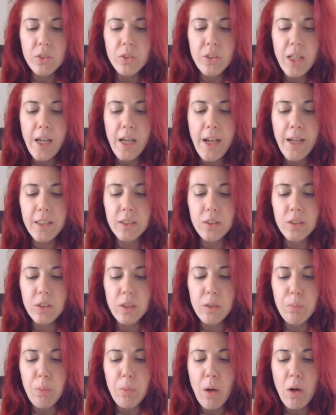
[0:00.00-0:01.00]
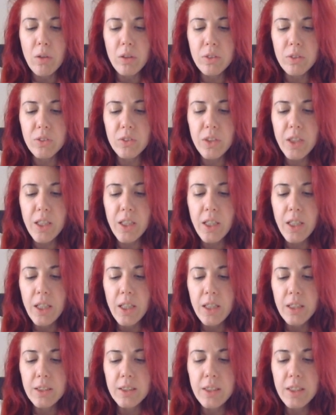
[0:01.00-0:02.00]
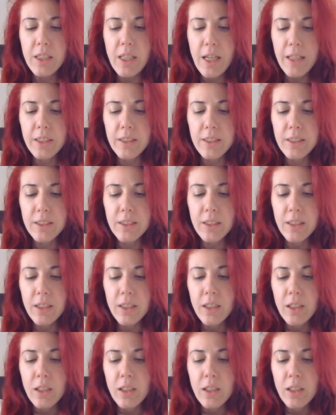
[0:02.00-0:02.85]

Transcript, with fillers: three x on the power of three dx.